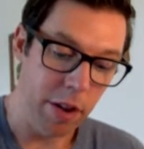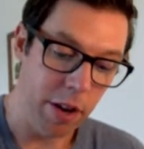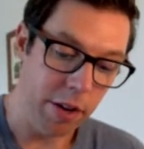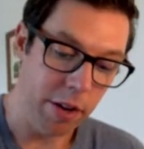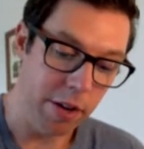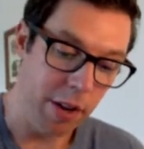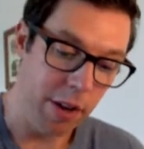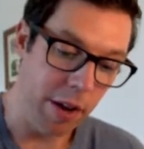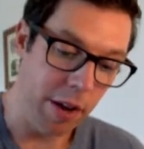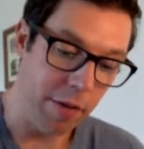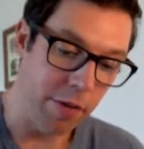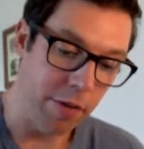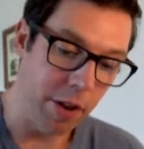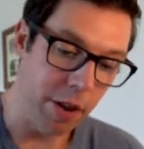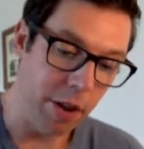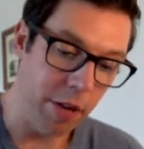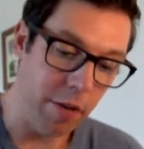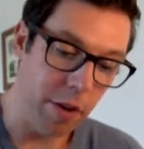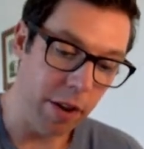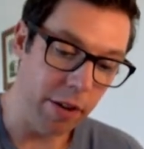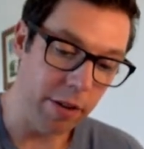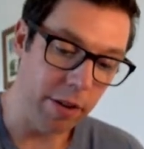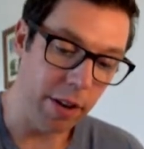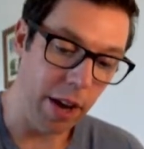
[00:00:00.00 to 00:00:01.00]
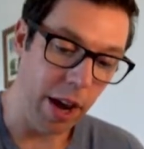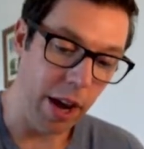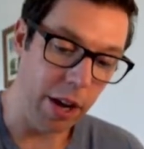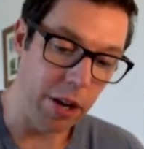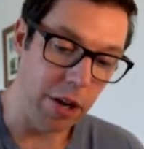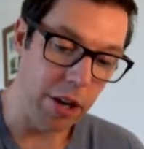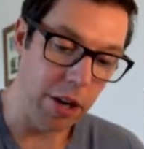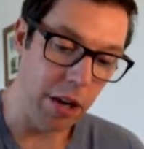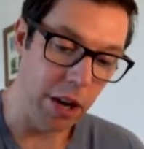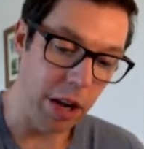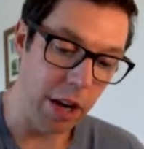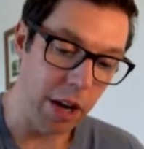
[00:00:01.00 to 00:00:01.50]
see I've done it quite
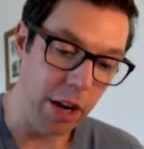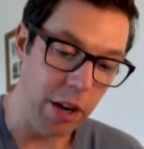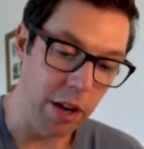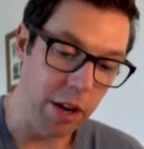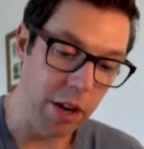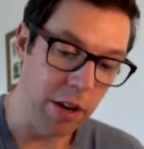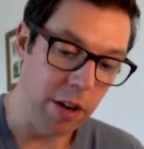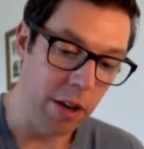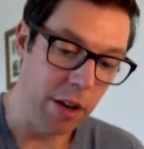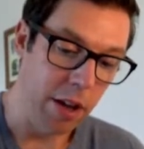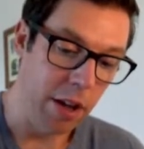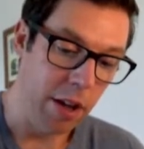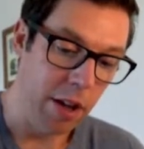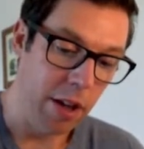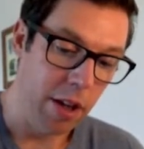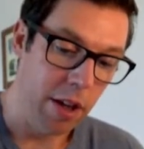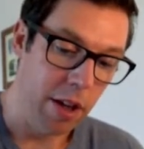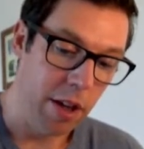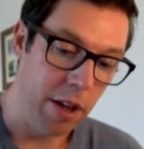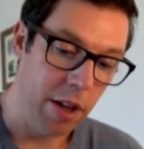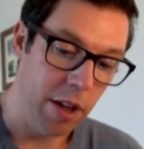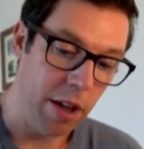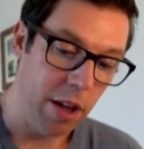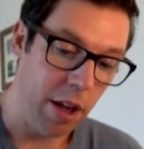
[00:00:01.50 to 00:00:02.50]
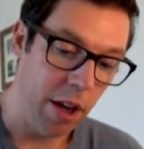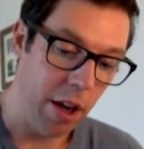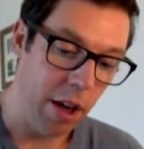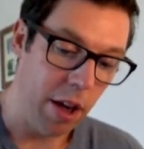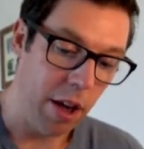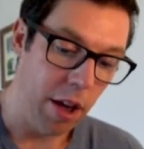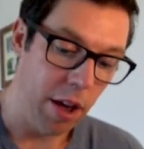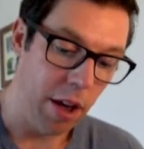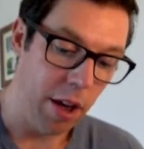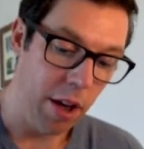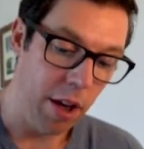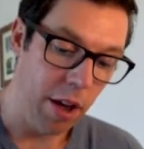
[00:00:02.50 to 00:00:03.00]
sketchy.
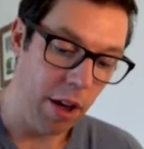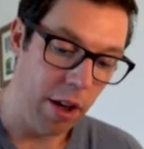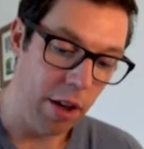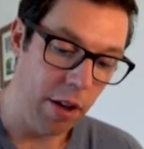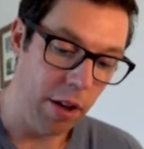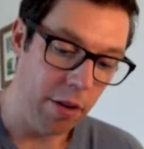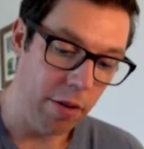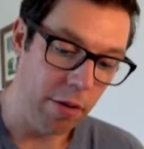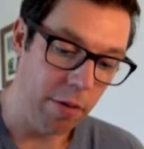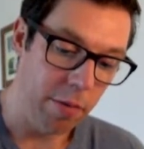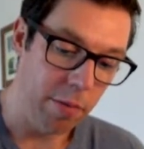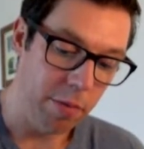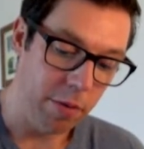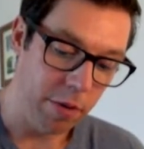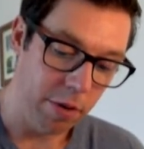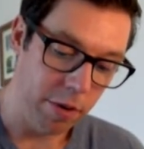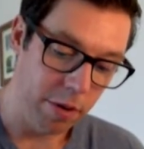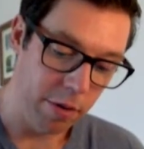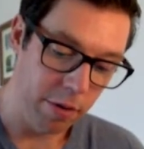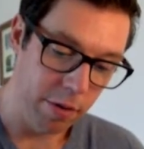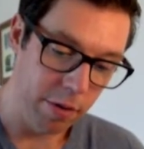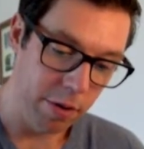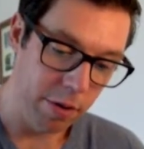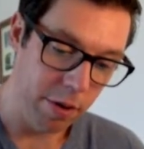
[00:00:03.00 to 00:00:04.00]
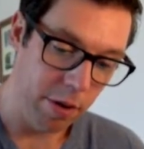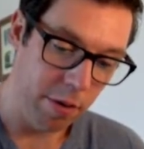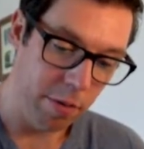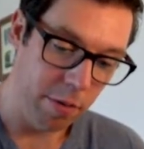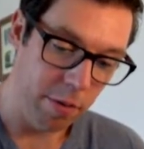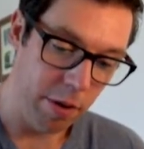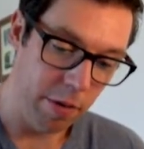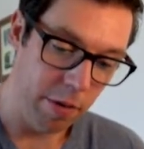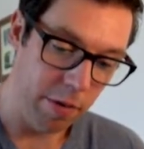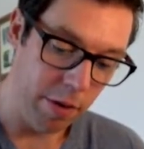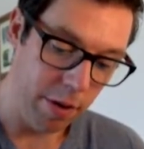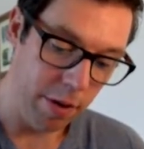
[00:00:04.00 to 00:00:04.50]
Oops, don't know
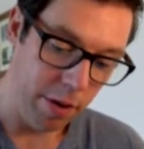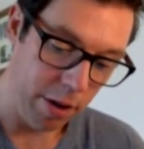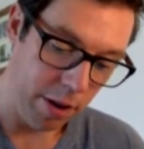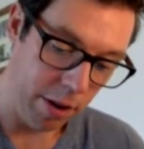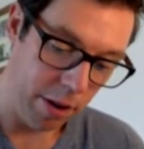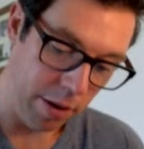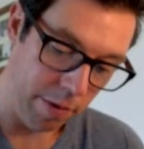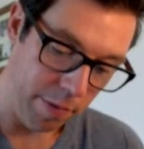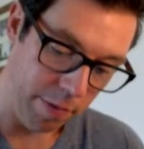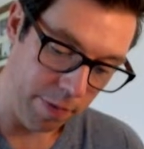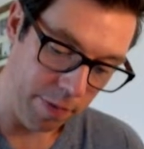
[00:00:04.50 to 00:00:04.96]
what I've done there.